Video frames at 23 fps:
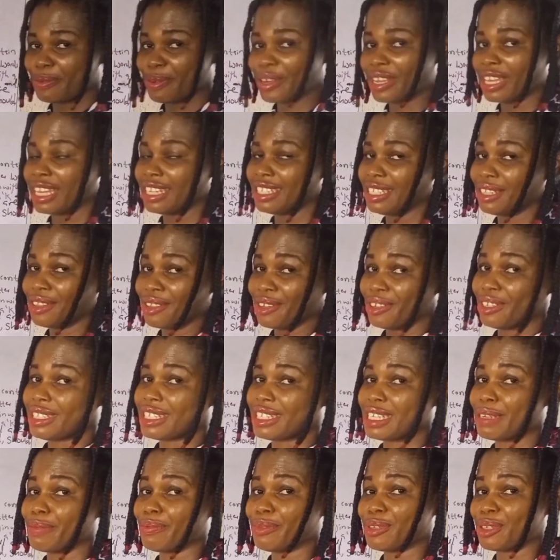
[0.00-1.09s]
Okay, the third
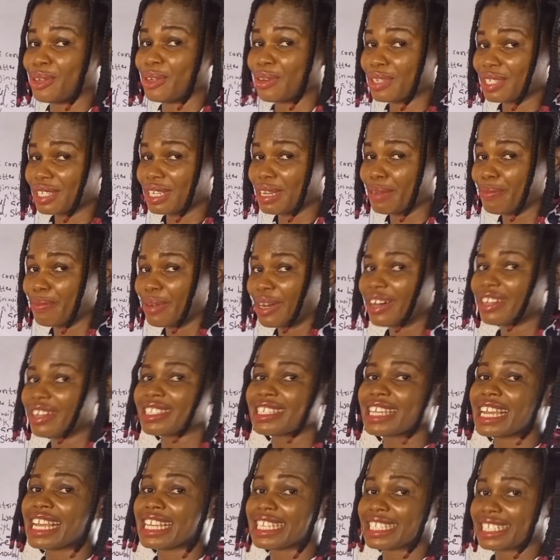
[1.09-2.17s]
tip talks
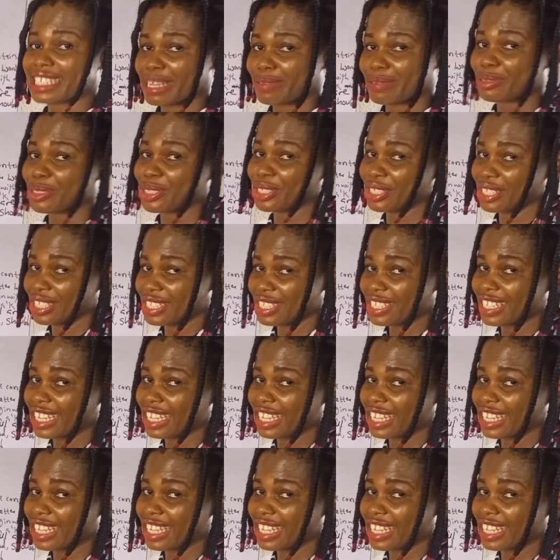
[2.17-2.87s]
about exceptions.